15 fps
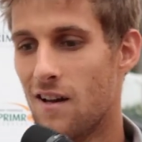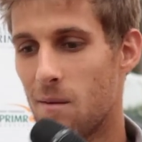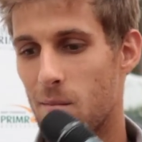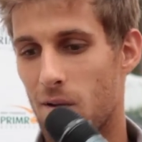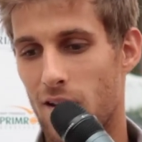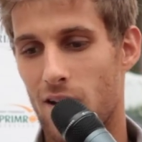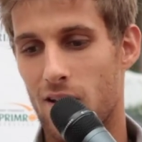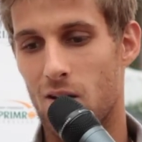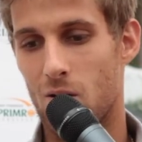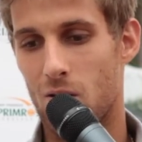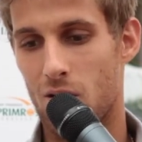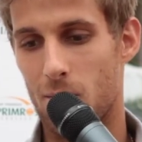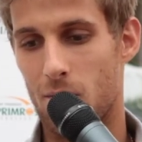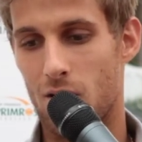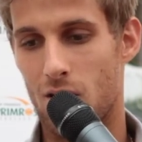But I know
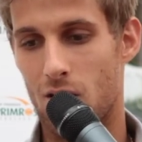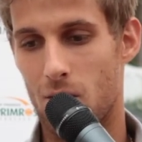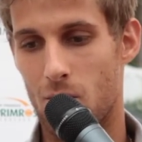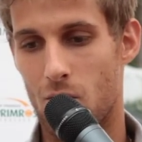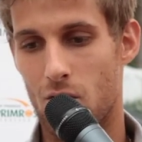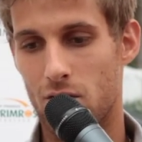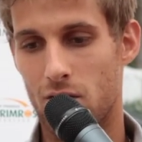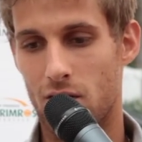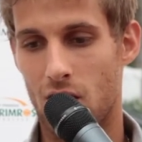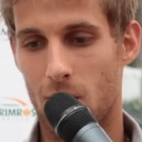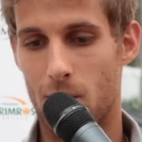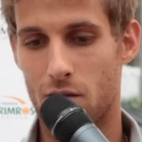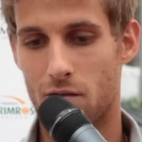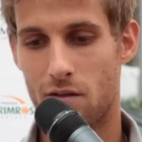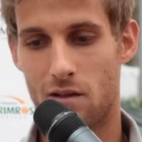him uh, more than
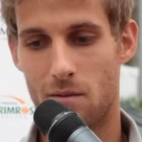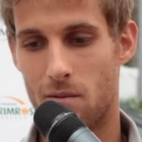Gabashvili.